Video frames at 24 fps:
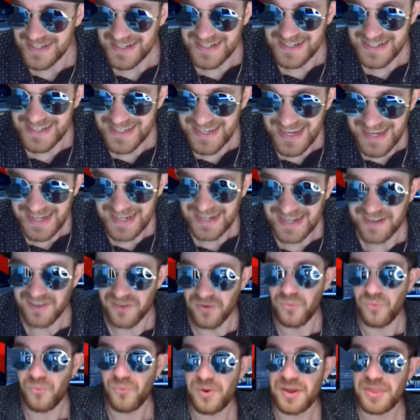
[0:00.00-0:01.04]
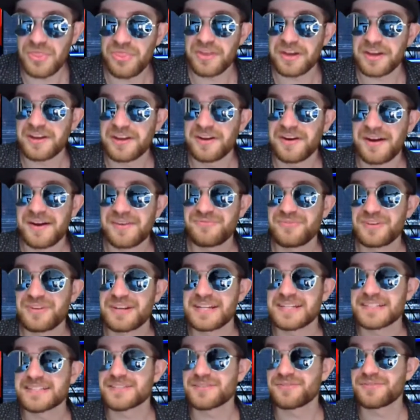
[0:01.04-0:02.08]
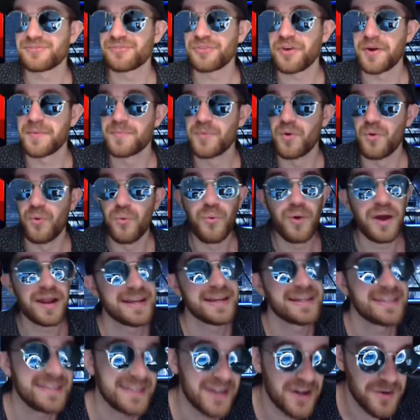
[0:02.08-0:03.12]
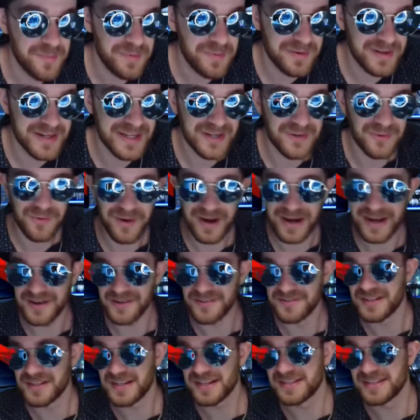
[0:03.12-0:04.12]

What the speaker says: again with the confidence from winning the opening round,